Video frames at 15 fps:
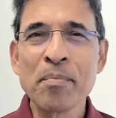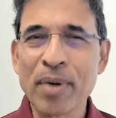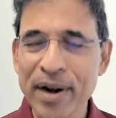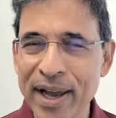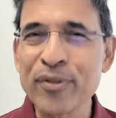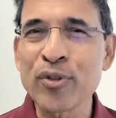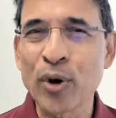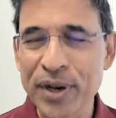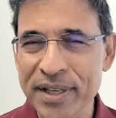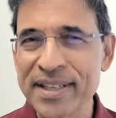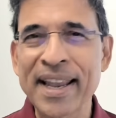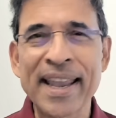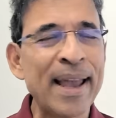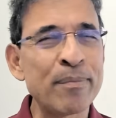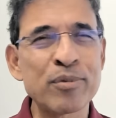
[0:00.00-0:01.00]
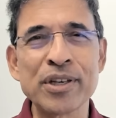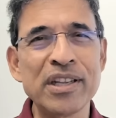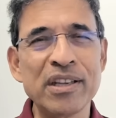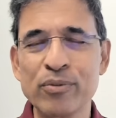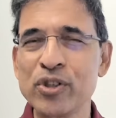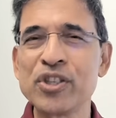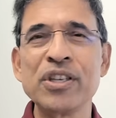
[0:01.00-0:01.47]
But I thought as a captain,
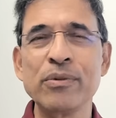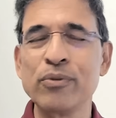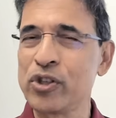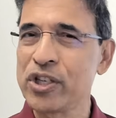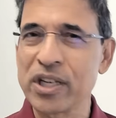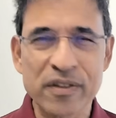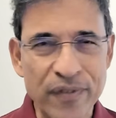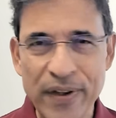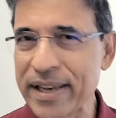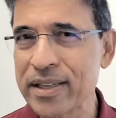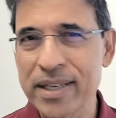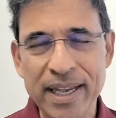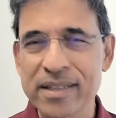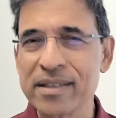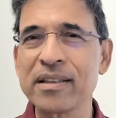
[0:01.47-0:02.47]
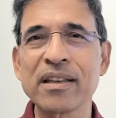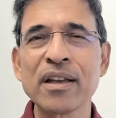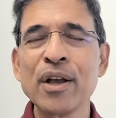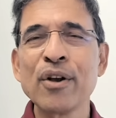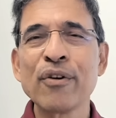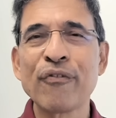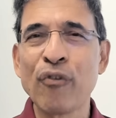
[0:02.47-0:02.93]
he was just fantastic.
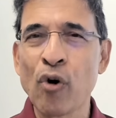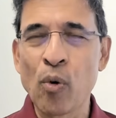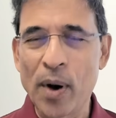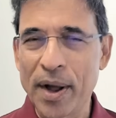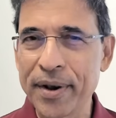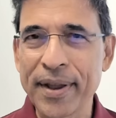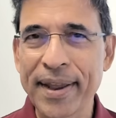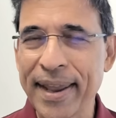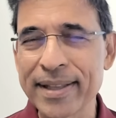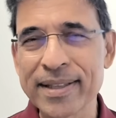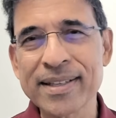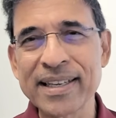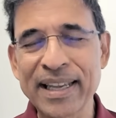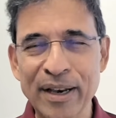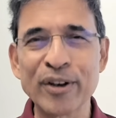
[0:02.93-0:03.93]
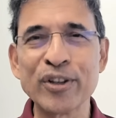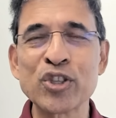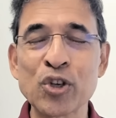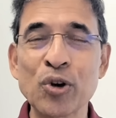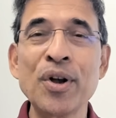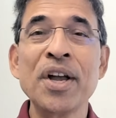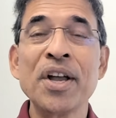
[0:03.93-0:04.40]
4-1 against England.
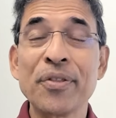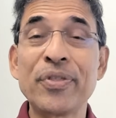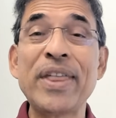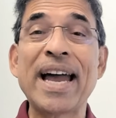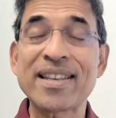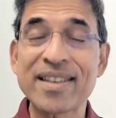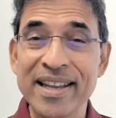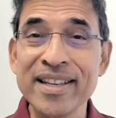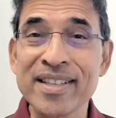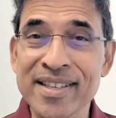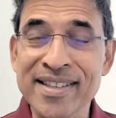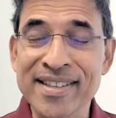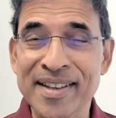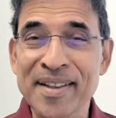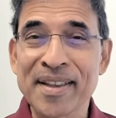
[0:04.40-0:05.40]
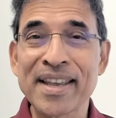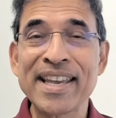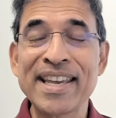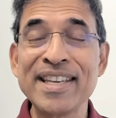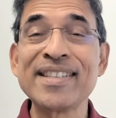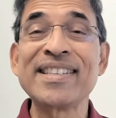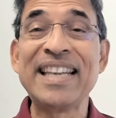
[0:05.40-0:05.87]
So that is
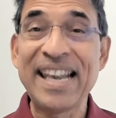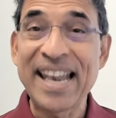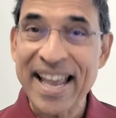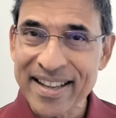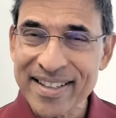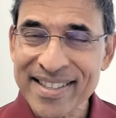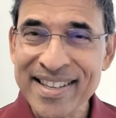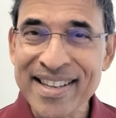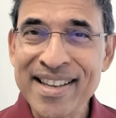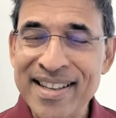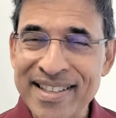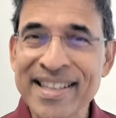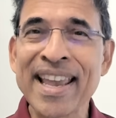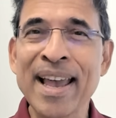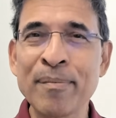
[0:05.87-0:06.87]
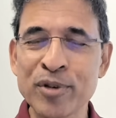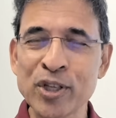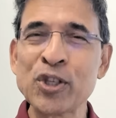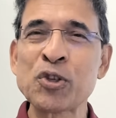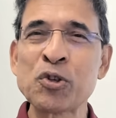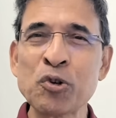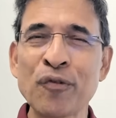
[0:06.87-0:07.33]
his legacy as
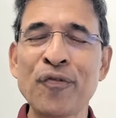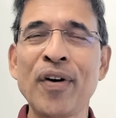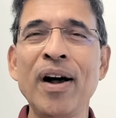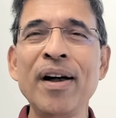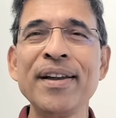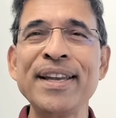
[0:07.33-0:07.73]
captain so far.